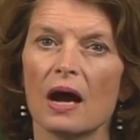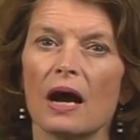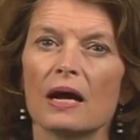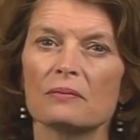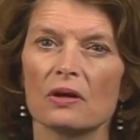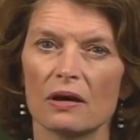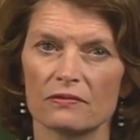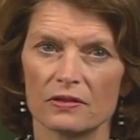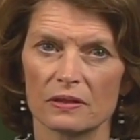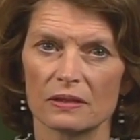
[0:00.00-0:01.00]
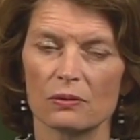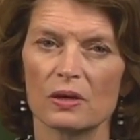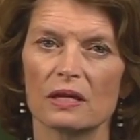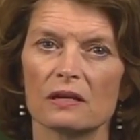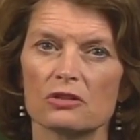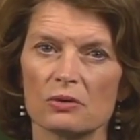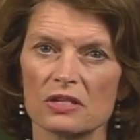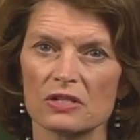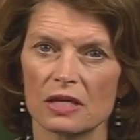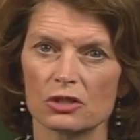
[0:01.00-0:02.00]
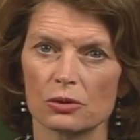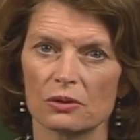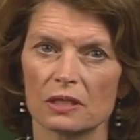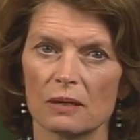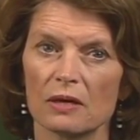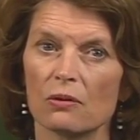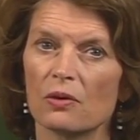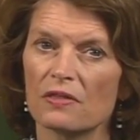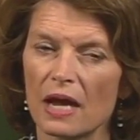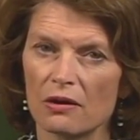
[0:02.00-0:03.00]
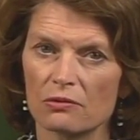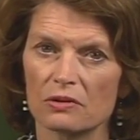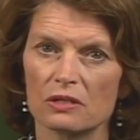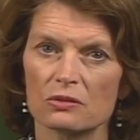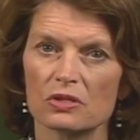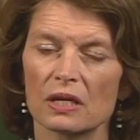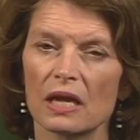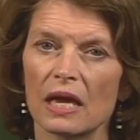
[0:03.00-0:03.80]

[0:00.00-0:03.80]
I'm confident that we can address that shortcoming without reducing